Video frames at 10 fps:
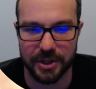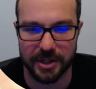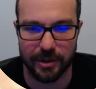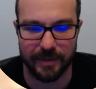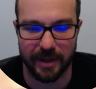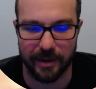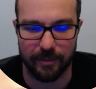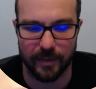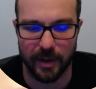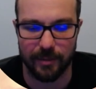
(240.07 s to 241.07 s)
here, I'm
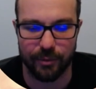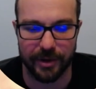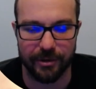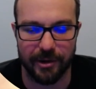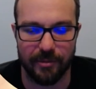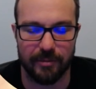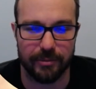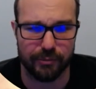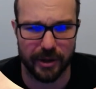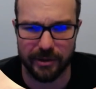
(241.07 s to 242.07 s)
taking Breadcrumbs.
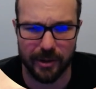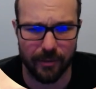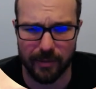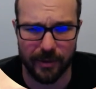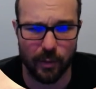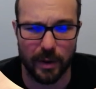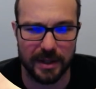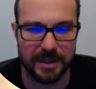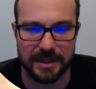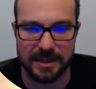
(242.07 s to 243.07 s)
Breadcrumbs plus
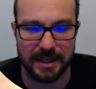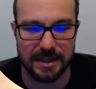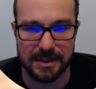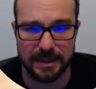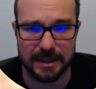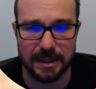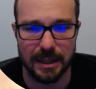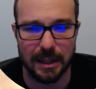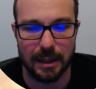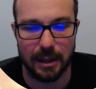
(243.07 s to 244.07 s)
Wand is excellent.
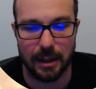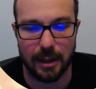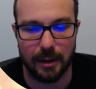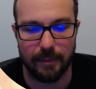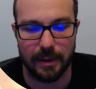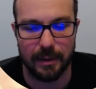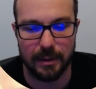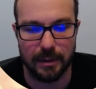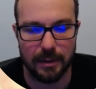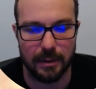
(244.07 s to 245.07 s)

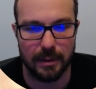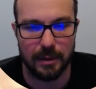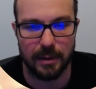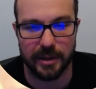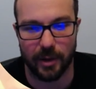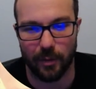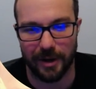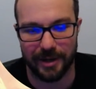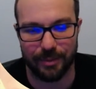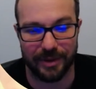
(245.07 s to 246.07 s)
Yeah,
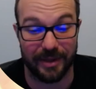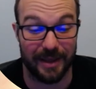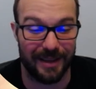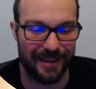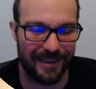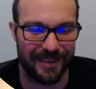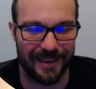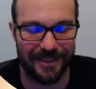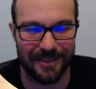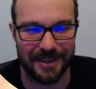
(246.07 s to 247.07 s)
Wand plus Egg is
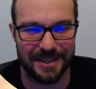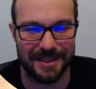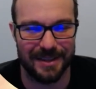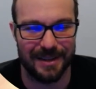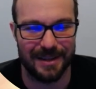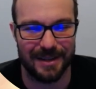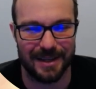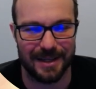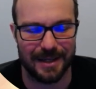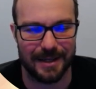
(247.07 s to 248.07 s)
excellent.
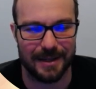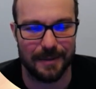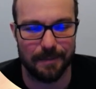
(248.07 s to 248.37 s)
I'm